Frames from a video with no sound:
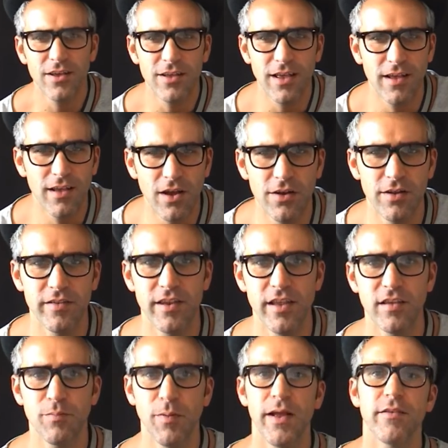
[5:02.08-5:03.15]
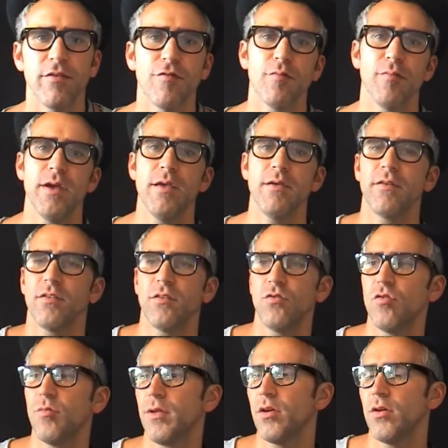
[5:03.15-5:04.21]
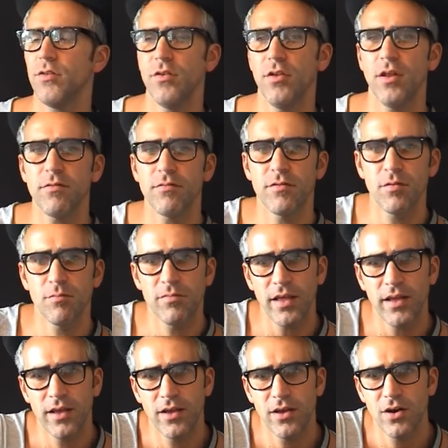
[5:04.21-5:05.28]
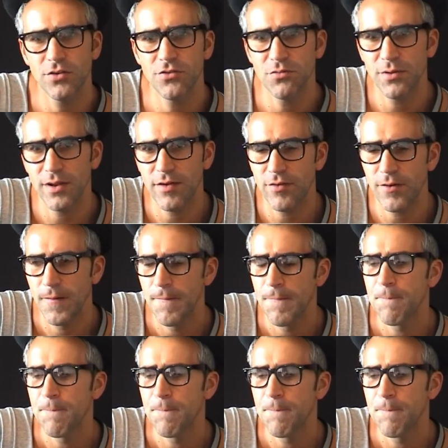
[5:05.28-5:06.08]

And kind of didn't expect it from me because I normally got, you know, some deck of cards or whatever.